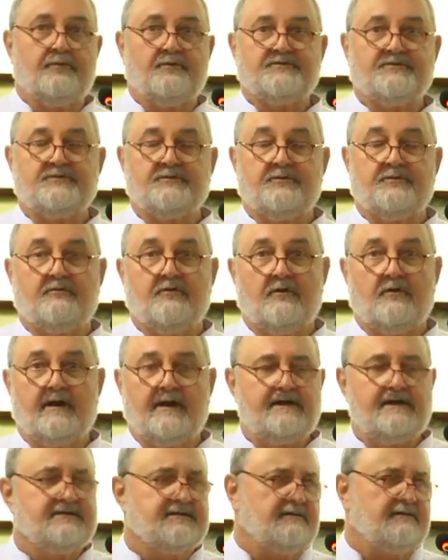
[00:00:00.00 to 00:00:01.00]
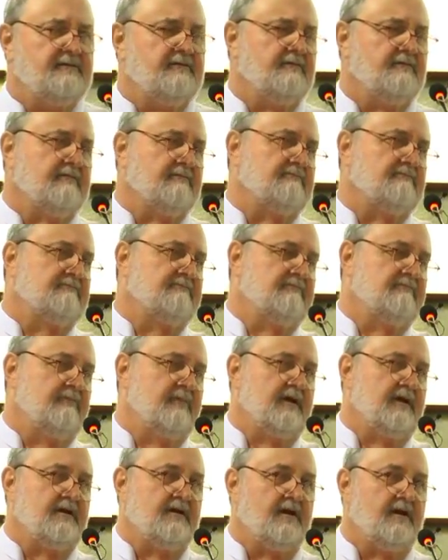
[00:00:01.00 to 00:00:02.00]
Sooner or later,
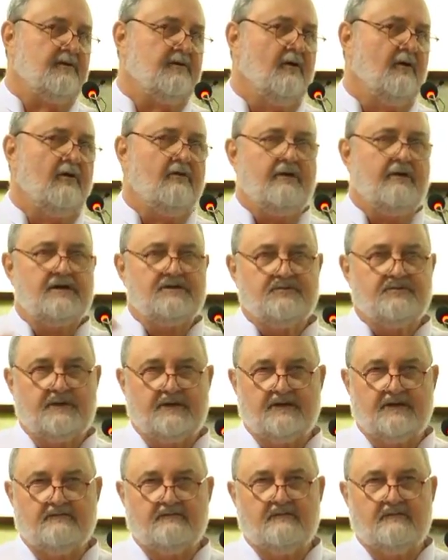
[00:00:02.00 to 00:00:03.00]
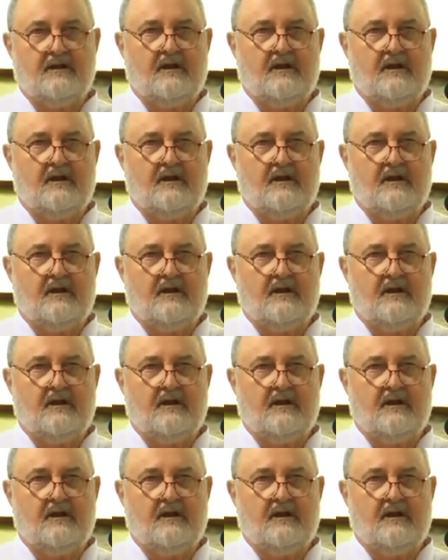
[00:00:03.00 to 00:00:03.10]
we can ignore it, we can